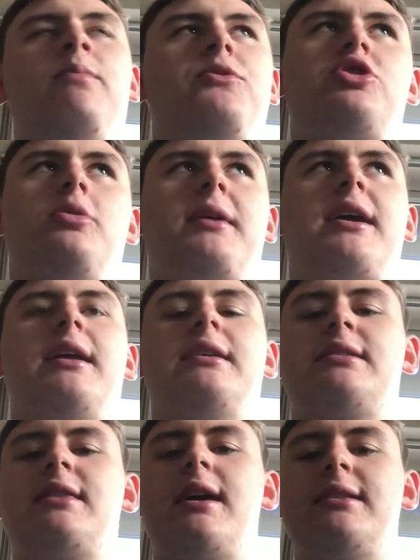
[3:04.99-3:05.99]
Some are
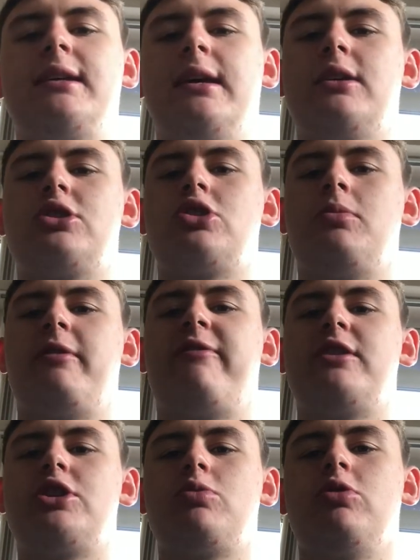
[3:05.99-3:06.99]
kinesthetic, some are
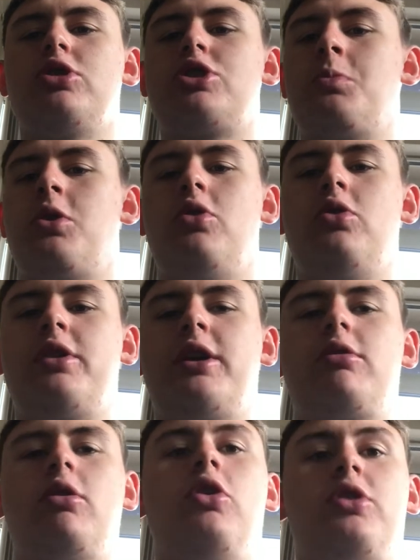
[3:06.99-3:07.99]
visual, some are
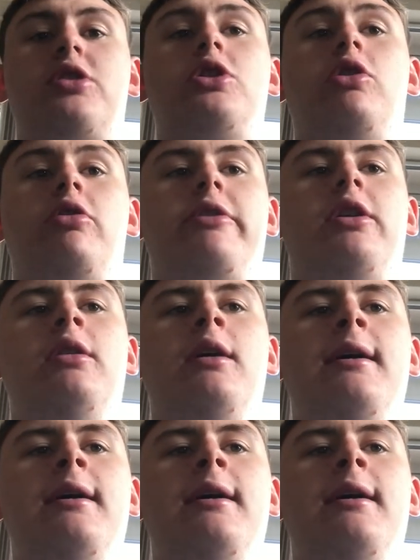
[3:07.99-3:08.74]
auditorial.